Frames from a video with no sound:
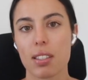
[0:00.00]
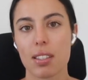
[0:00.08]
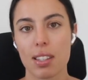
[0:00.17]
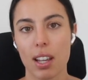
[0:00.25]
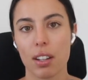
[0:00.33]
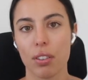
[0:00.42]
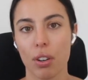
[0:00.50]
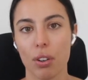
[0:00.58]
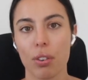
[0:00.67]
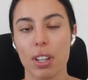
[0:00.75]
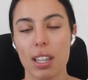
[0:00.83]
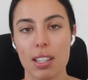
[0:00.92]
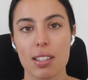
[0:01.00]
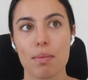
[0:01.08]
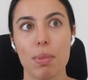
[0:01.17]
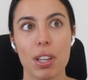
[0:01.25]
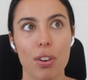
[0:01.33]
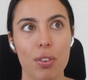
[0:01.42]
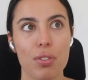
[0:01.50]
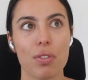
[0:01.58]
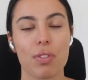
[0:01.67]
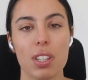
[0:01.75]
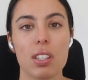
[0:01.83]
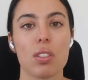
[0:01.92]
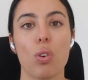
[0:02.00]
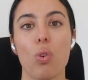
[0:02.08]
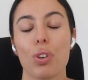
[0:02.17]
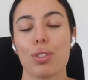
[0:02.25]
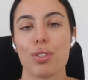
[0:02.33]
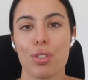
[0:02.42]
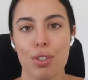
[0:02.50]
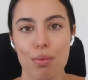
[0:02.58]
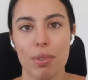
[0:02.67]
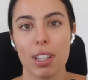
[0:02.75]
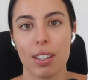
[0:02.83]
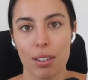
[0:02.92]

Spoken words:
to say no is because of this all-consuming